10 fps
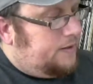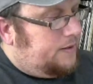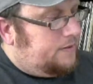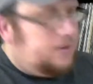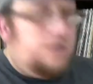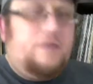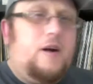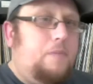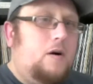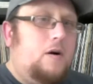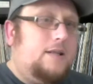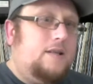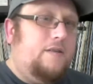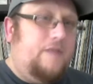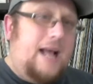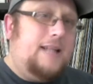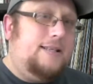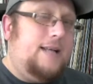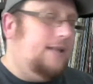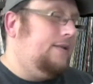So it's very progressive in that
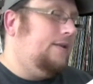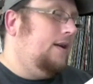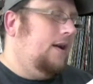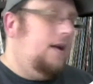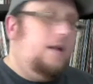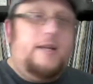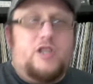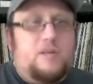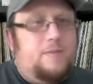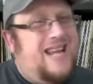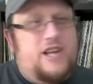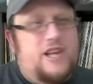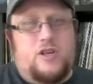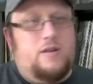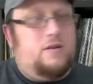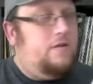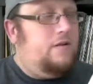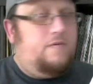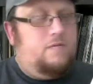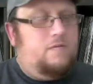sense. The instrumentation,
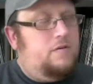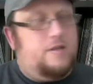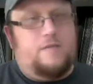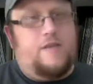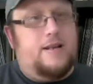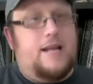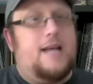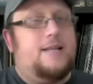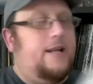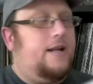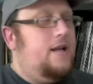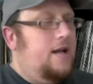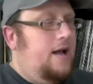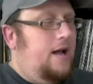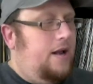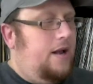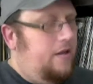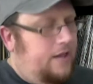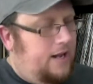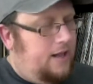just fantastic. Another
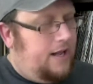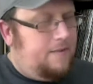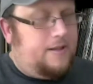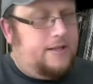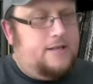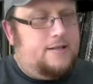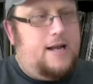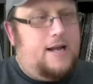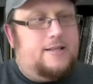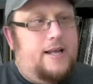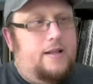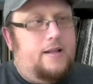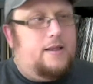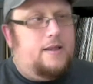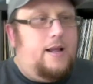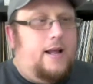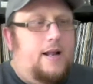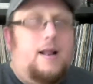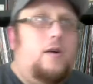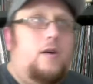thing I like about these guys,
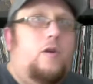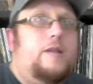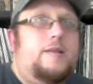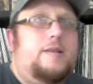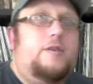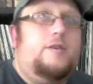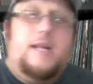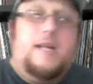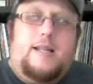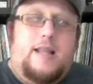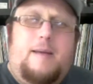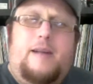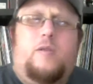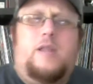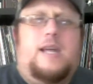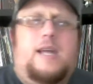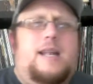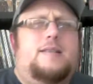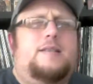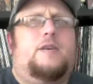and I don't know if this is unique to them. I don't think it
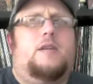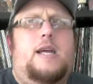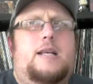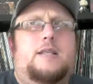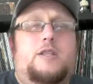necessarily is.